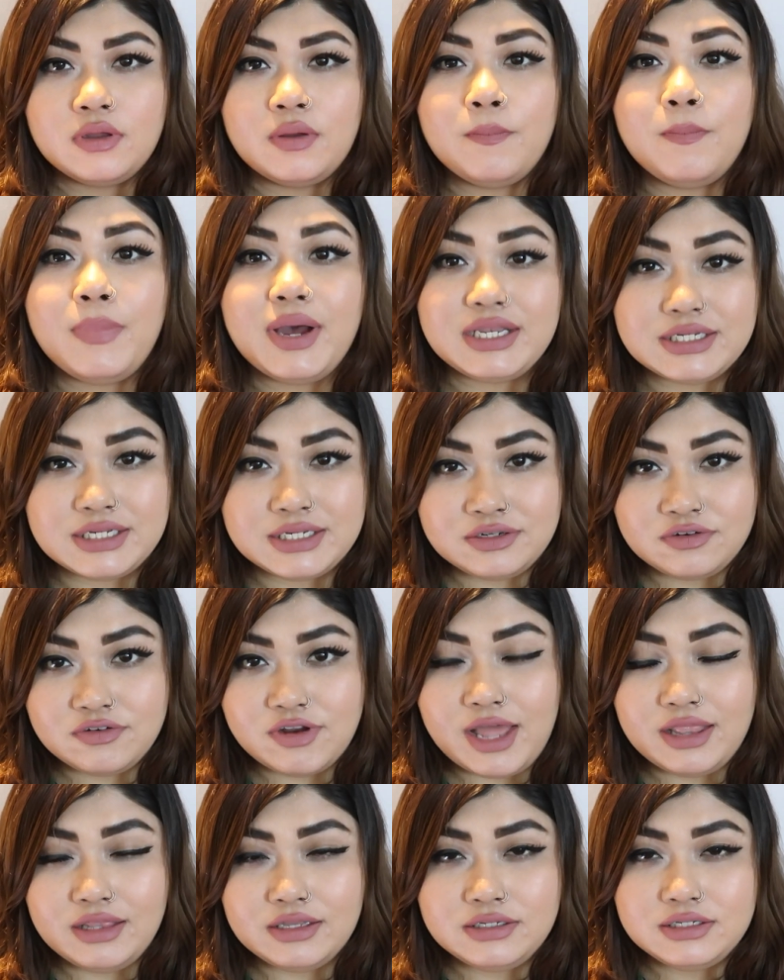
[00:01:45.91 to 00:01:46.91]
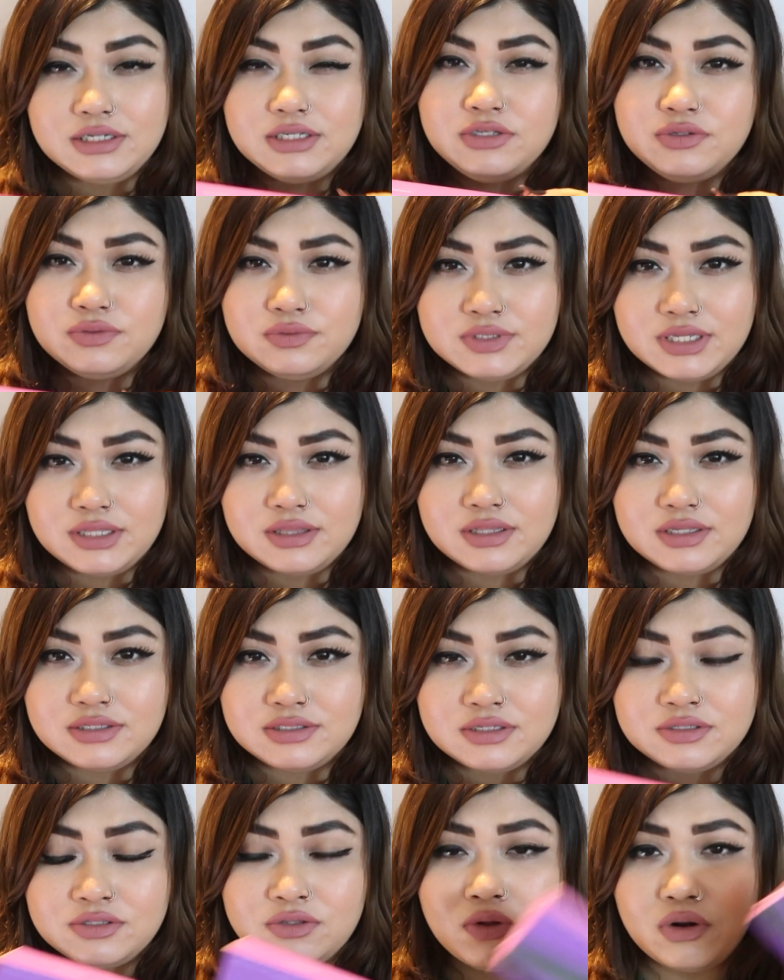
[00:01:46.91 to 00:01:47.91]
but in reality using this
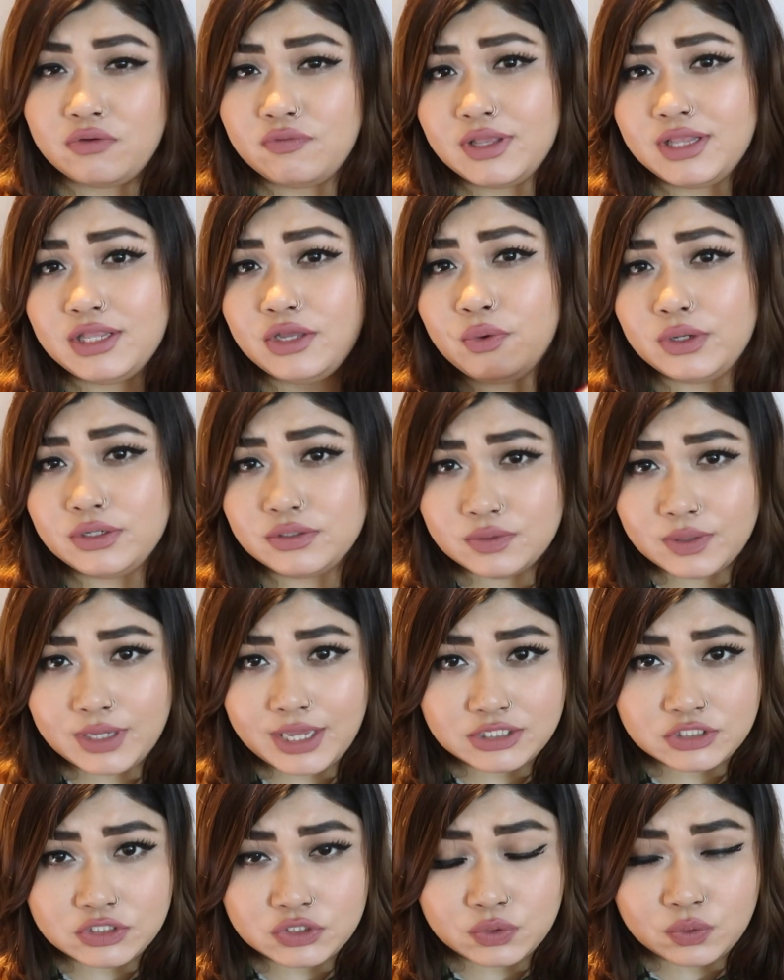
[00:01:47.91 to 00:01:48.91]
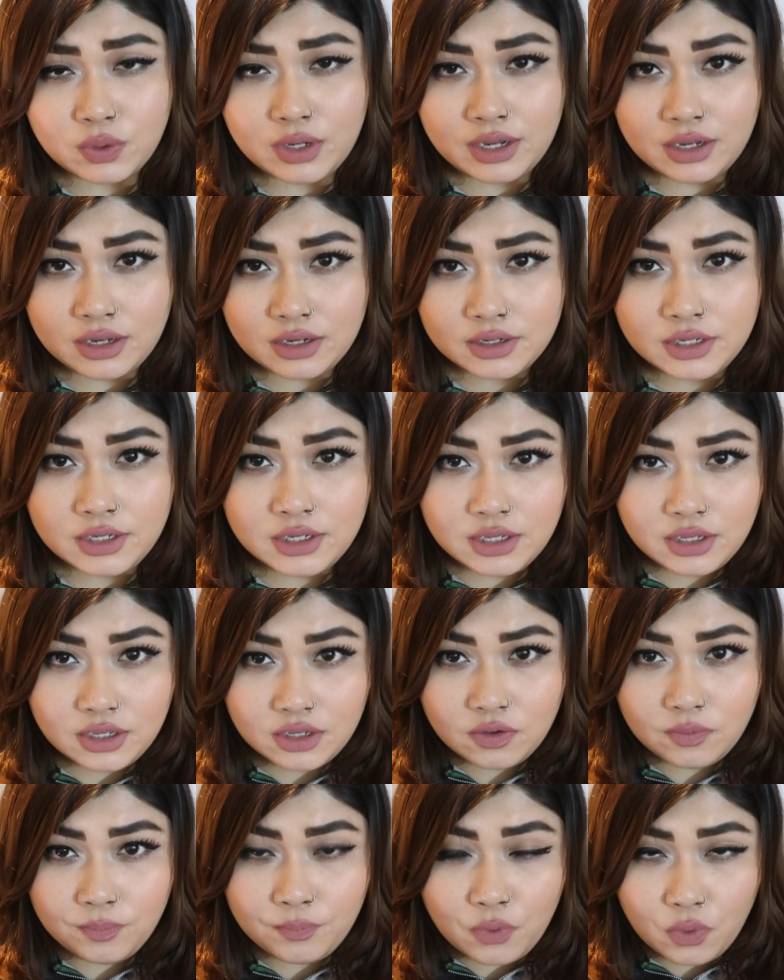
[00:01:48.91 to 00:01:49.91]
is not really going to get you a
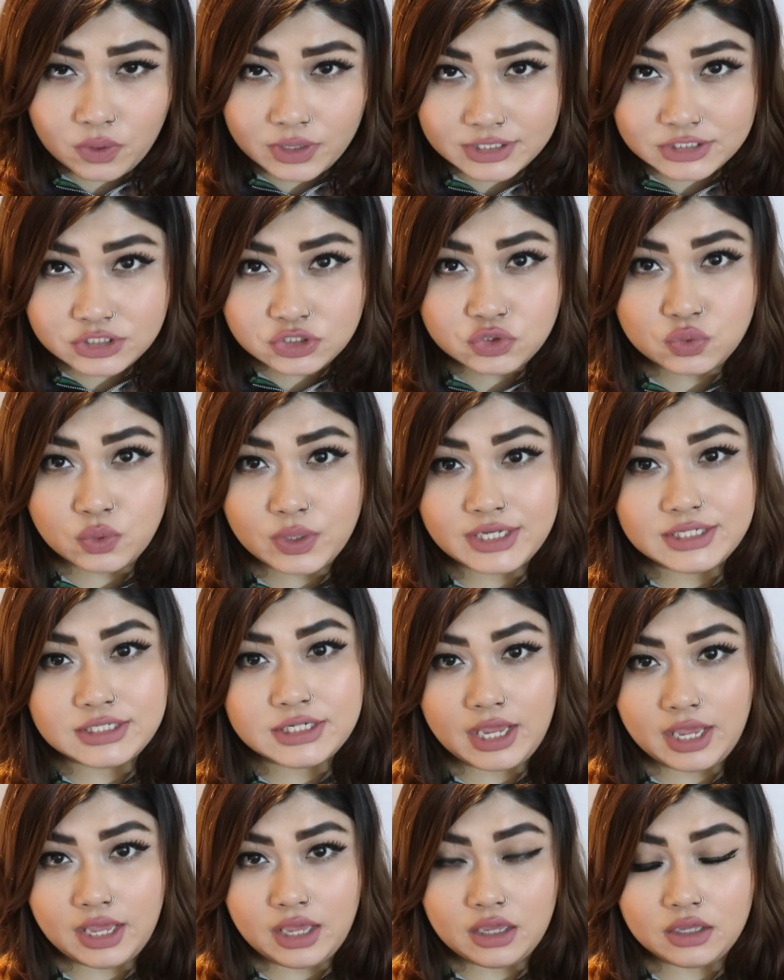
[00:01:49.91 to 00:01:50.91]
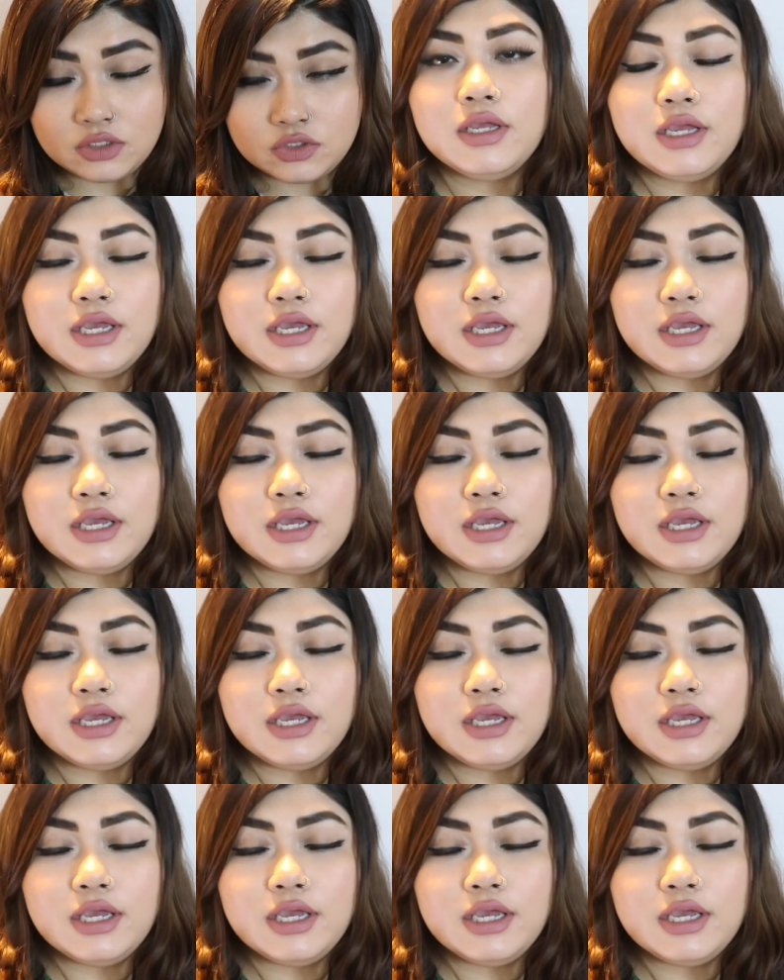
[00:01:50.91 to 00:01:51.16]
poker straight hair.